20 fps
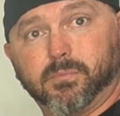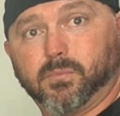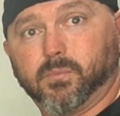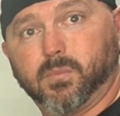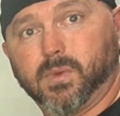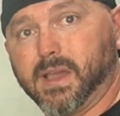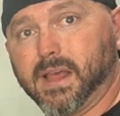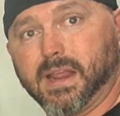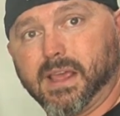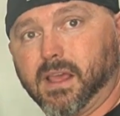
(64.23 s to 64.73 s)

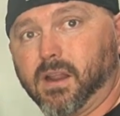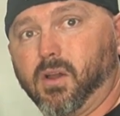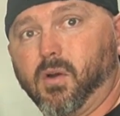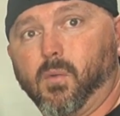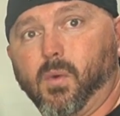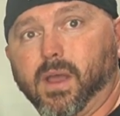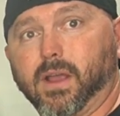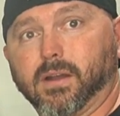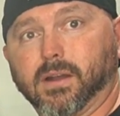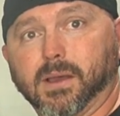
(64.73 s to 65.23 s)
We got to get all
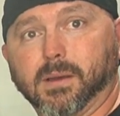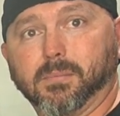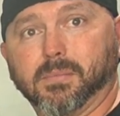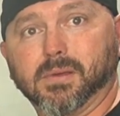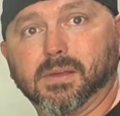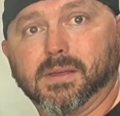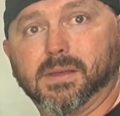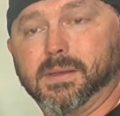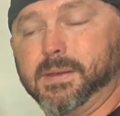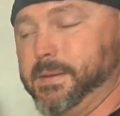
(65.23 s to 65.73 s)
wired up.
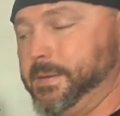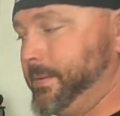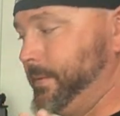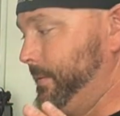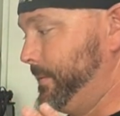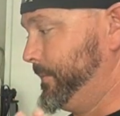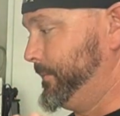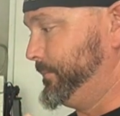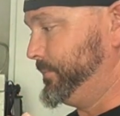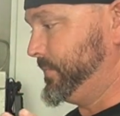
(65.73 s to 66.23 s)

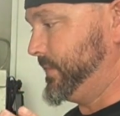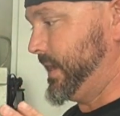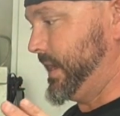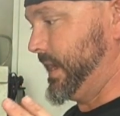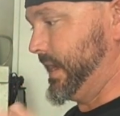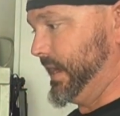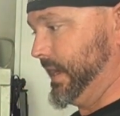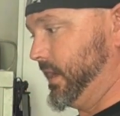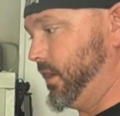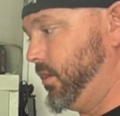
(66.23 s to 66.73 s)

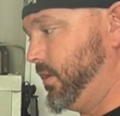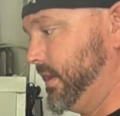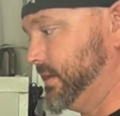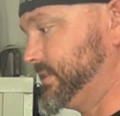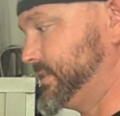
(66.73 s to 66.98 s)
And all has